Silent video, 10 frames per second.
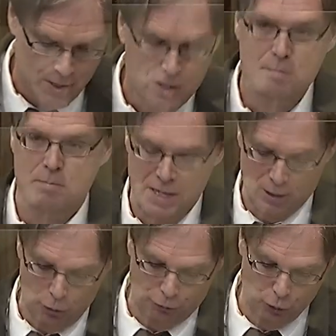They
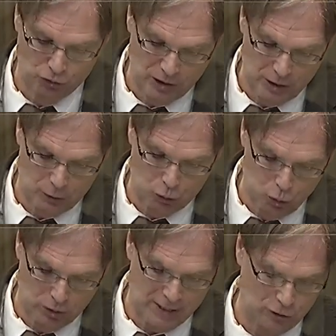didn't only
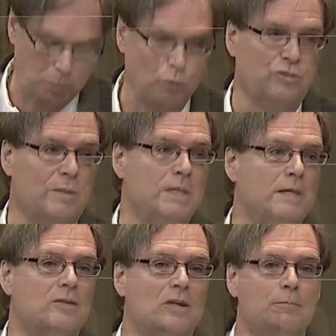concern the future,
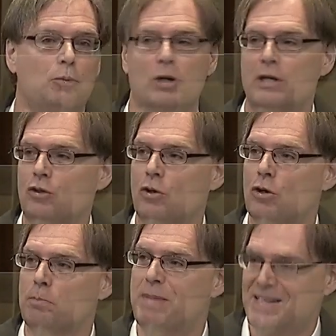but refused
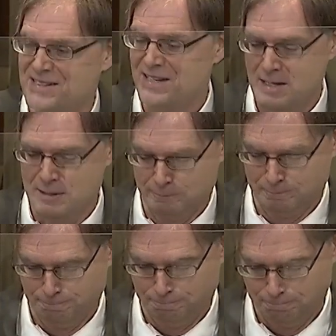all
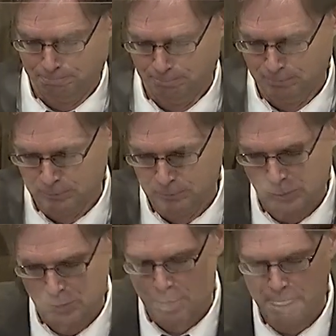
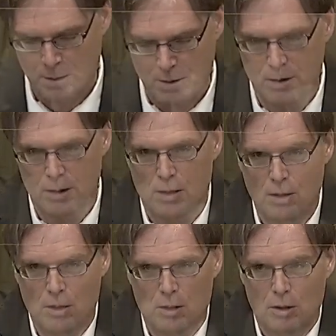responsibilities for
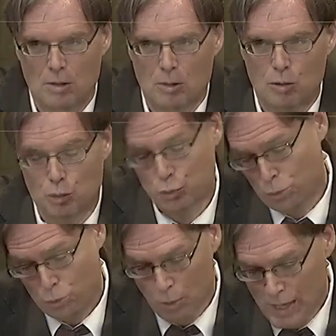past wrongs.
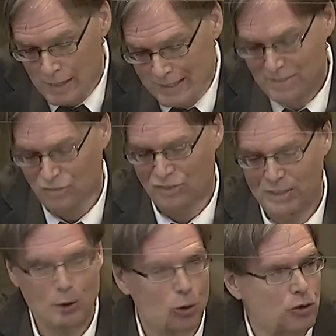
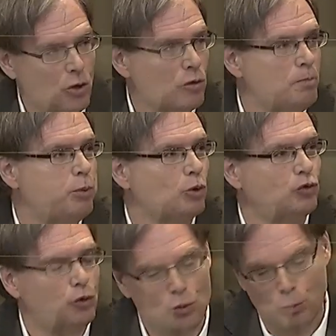I believe
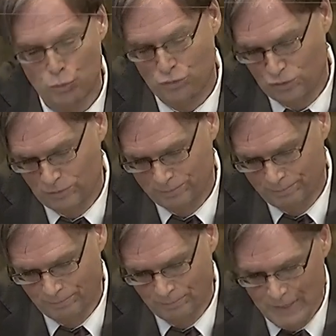that here the non
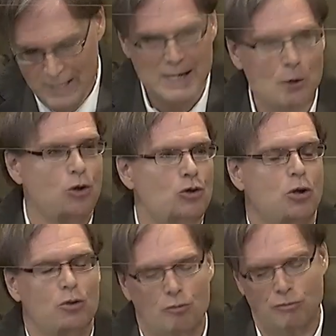possumus and
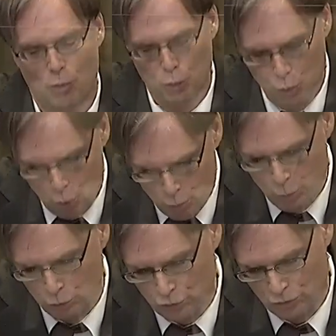the non
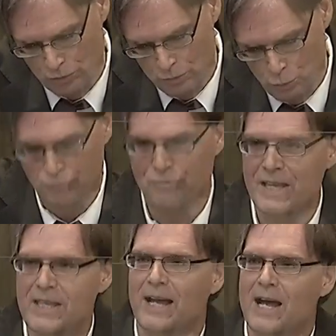volumus
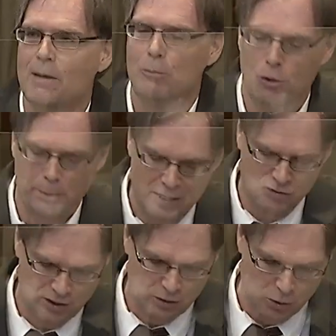of the
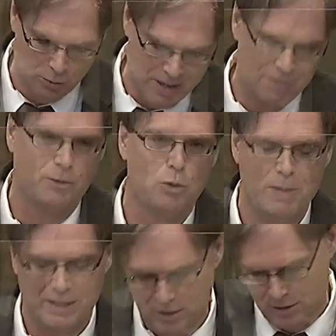venerable
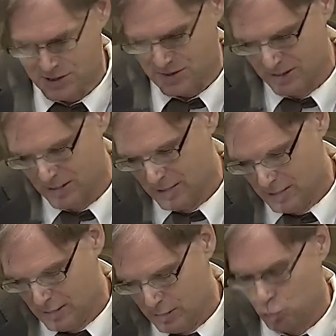Mavrommatis
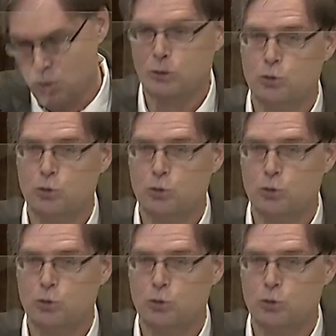precedent